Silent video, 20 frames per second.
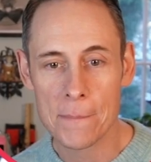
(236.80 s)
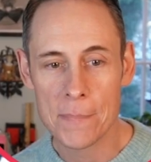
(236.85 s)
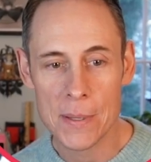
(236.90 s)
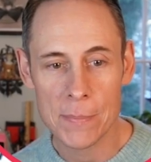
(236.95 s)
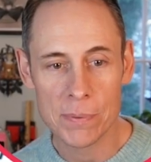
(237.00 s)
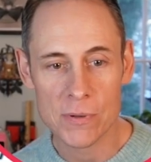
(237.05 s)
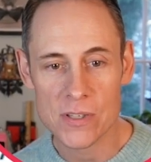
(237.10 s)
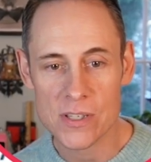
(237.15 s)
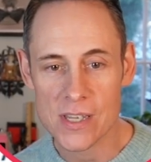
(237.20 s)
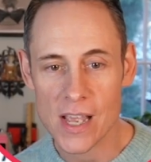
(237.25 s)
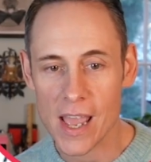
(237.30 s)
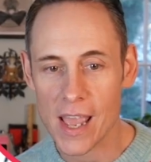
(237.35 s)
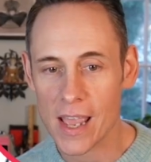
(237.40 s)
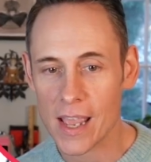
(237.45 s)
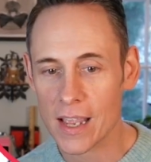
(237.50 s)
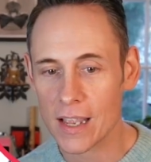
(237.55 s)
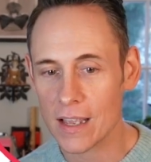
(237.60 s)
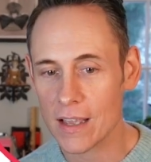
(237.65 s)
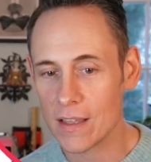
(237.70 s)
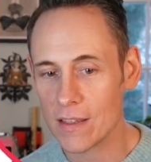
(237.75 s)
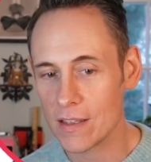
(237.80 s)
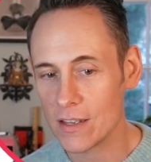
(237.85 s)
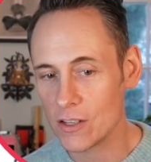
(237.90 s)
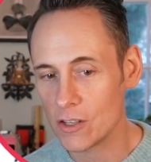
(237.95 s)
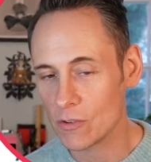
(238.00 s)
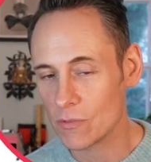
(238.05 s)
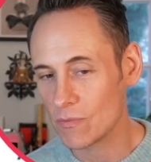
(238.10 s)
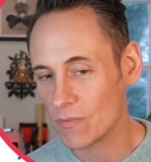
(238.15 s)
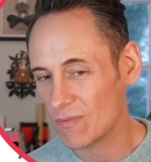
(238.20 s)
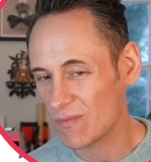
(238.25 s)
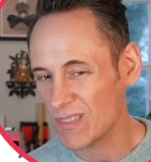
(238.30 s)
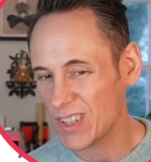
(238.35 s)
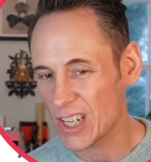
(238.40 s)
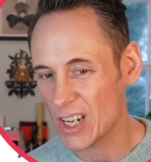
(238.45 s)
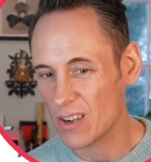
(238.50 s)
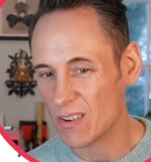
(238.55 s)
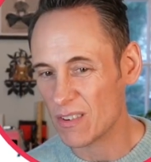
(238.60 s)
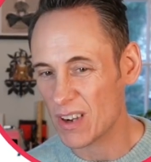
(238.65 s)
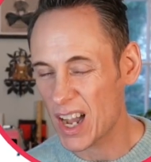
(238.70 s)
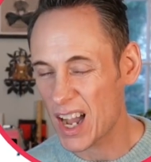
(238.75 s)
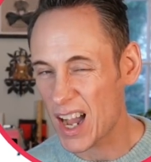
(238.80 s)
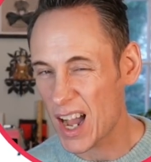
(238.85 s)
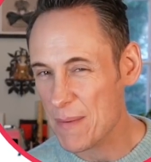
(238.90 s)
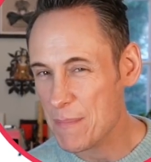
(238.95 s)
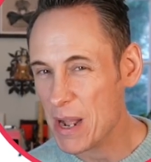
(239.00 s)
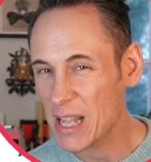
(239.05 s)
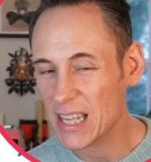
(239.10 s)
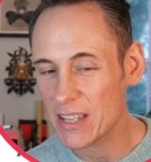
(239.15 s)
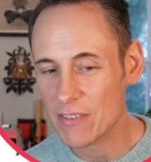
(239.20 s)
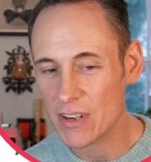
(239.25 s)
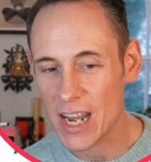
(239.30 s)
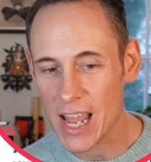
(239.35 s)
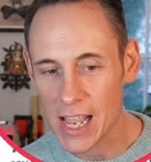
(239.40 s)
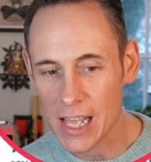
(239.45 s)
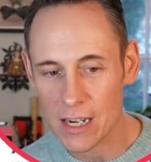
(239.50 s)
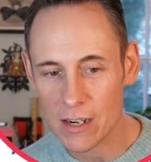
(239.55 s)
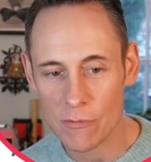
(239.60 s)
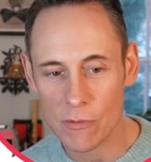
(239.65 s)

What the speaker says: people say, I might leave a negative